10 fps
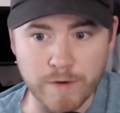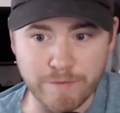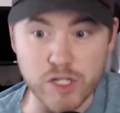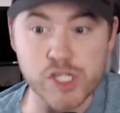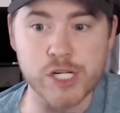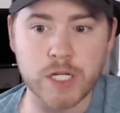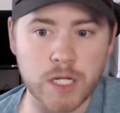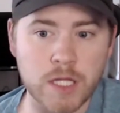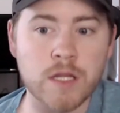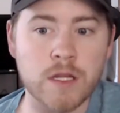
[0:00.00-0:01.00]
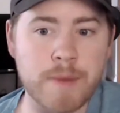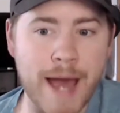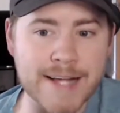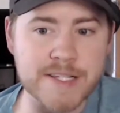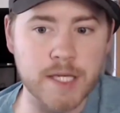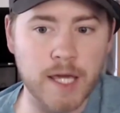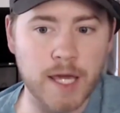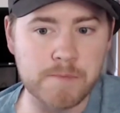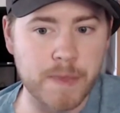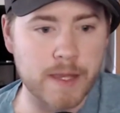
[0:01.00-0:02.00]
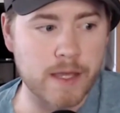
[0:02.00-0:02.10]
efficient in the passing game.